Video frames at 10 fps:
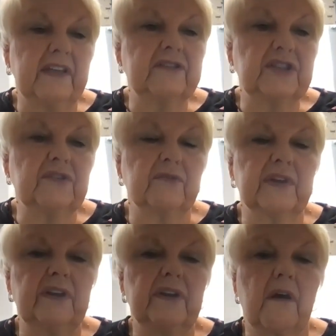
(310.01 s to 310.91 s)
their
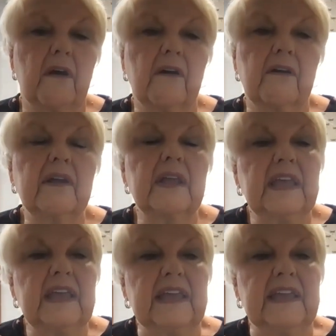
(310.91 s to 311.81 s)
children are
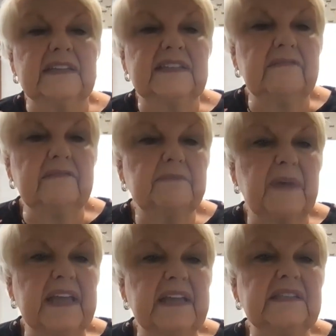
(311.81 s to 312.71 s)
in a safe
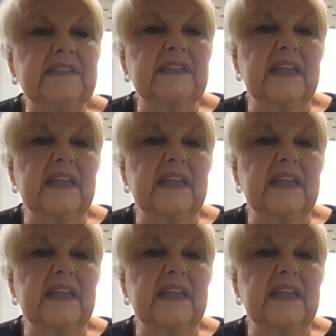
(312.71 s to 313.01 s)
space